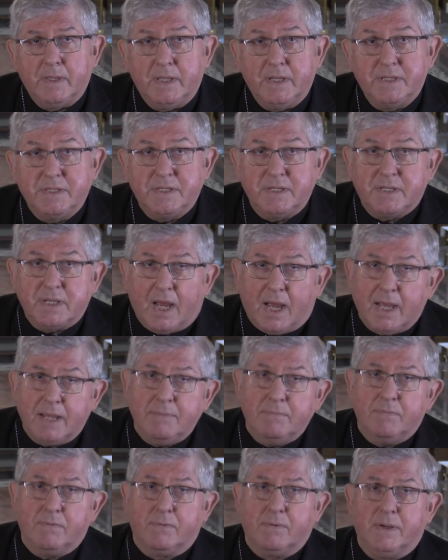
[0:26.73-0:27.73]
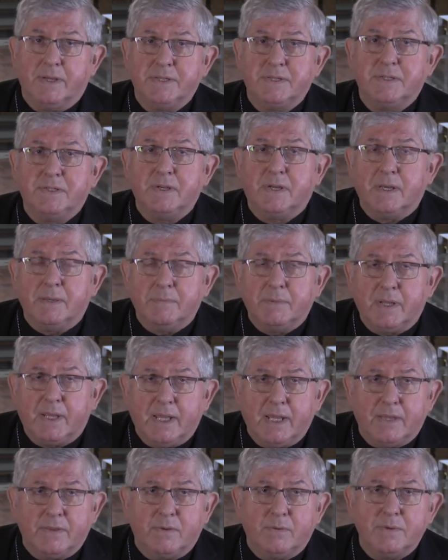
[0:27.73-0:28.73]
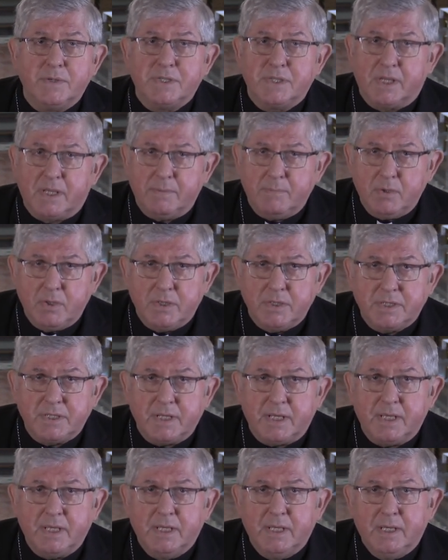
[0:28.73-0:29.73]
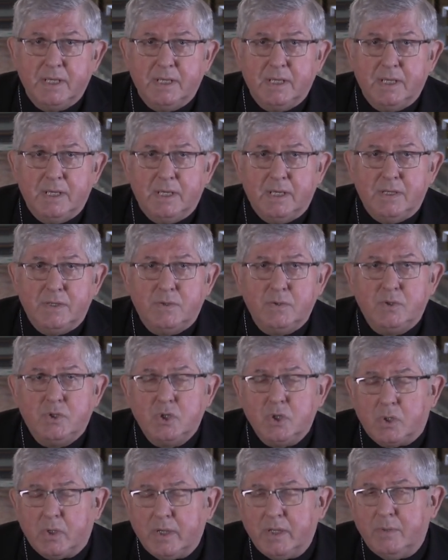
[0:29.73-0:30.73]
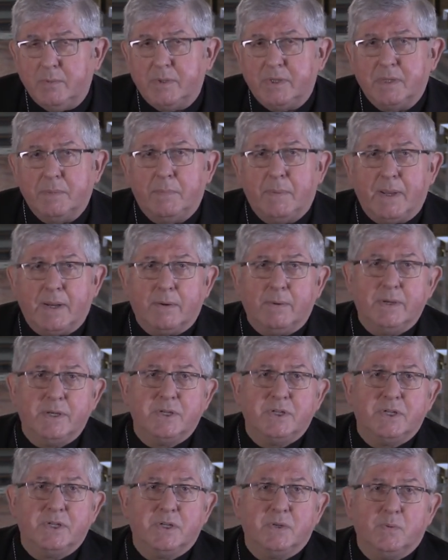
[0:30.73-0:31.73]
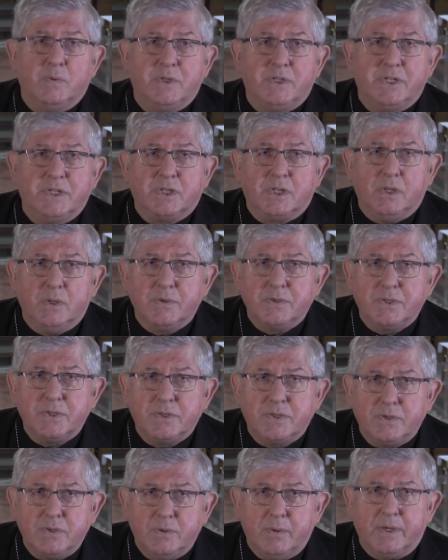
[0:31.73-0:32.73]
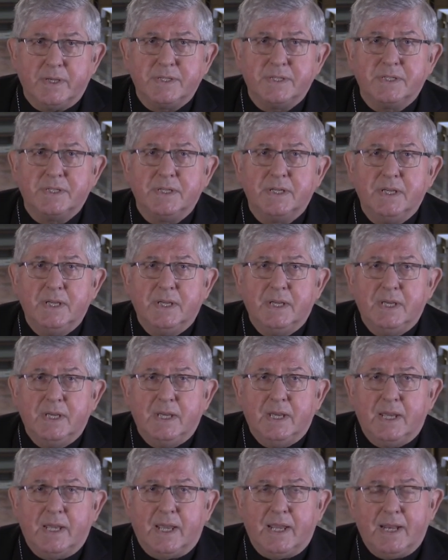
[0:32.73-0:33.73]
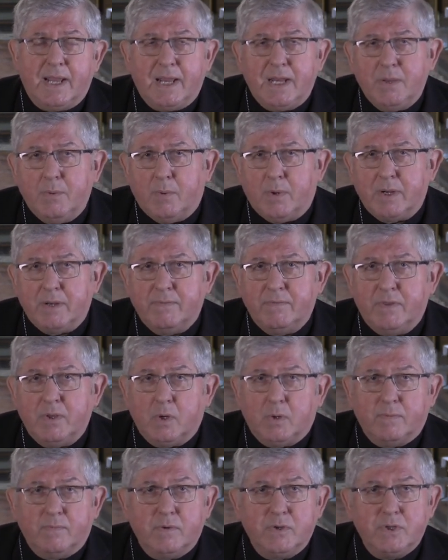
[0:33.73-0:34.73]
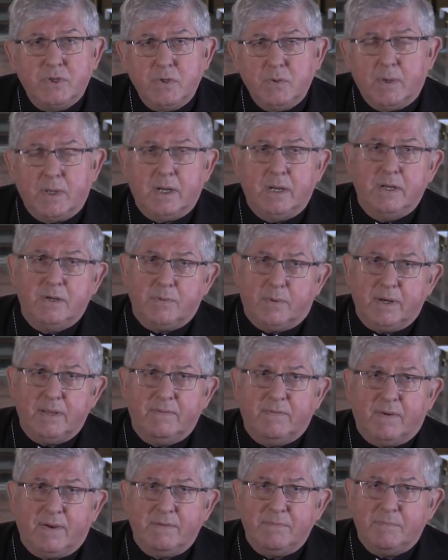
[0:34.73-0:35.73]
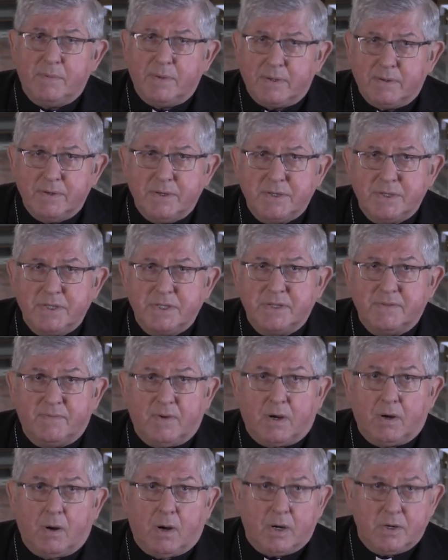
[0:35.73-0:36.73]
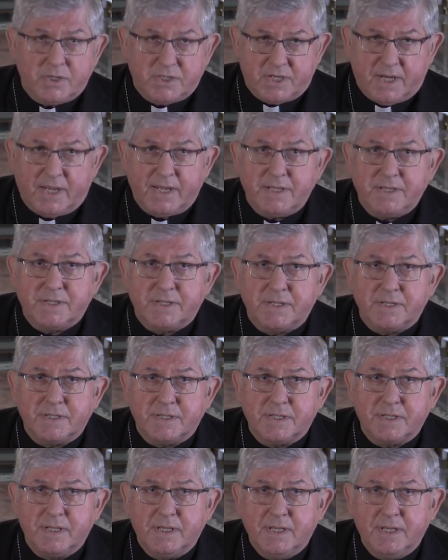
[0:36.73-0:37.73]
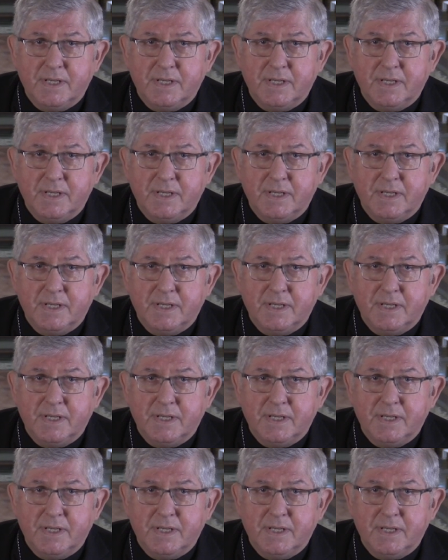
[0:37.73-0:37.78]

It is a time for us to come together as a community, to join with the parish which is closest to us in any one of the over 225 parishes of our archdiocese.